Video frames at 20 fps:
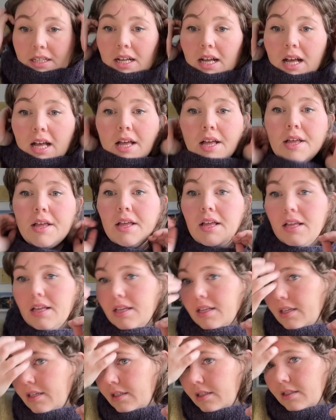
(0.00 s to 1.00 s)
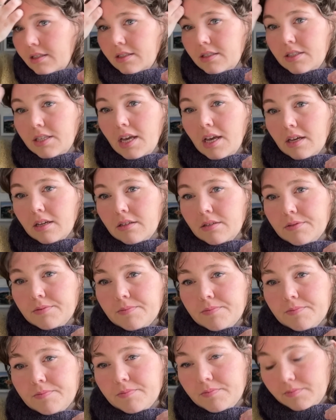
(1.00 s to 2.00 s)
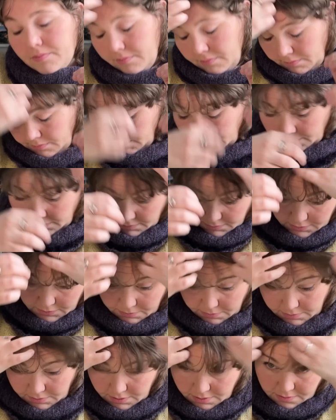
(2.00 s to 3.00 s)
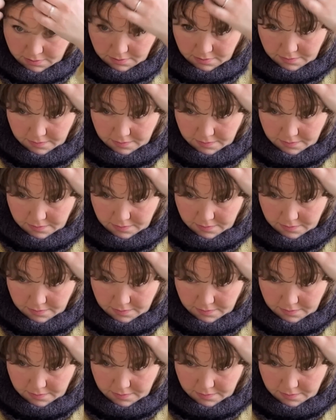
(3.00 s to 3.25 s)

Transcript: And yeah. Oh no.